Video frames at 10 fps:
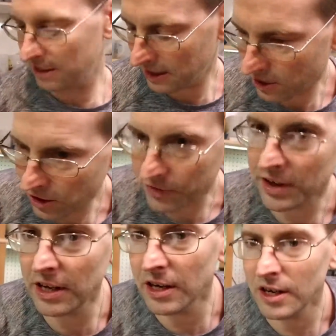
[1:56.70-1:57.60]
Over
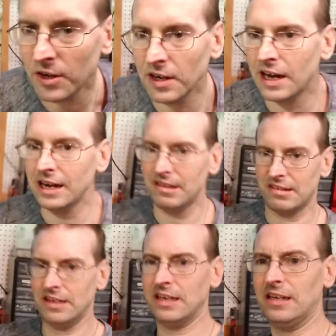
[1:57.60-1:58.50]
here you can kind of
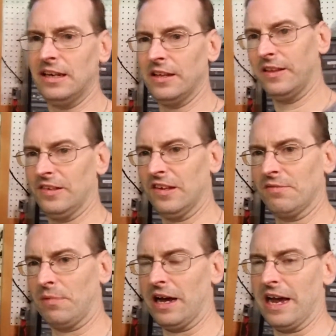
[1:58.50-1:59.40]
see it. This is
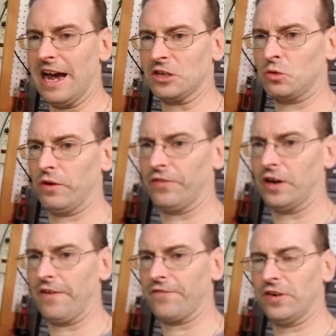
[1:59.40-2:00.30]
my actual
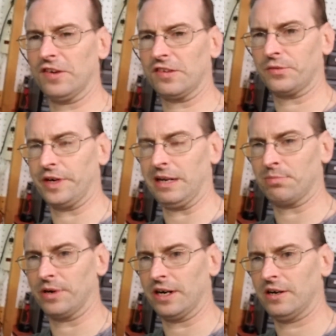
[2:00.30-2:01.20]
very first 3D
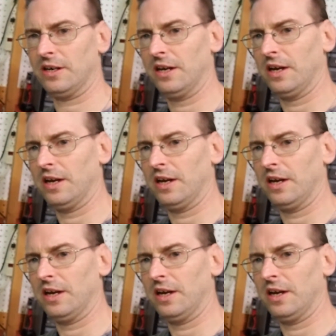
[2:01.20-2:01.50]
printer.